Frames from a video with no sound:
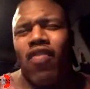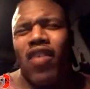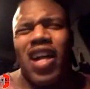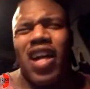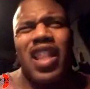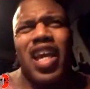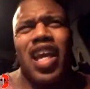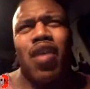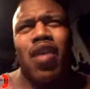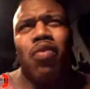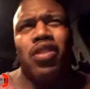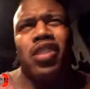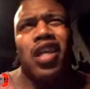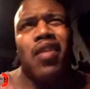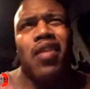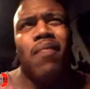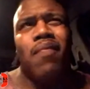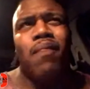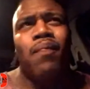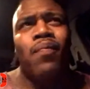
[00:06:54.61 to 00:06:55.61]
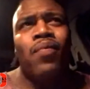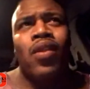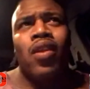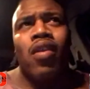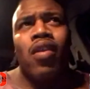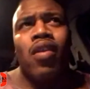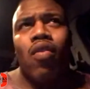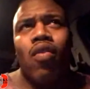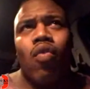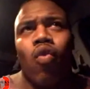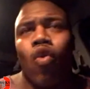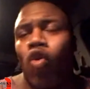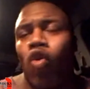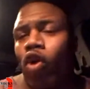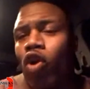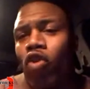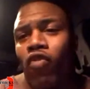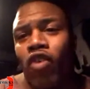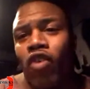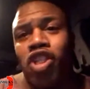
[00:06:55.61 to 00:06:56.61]
I think it was in
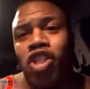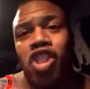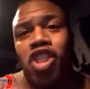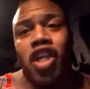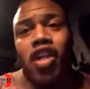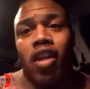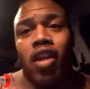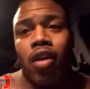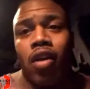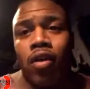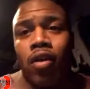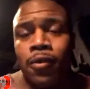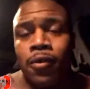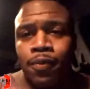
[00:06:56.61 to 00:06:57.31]
Roanoke, Virginia.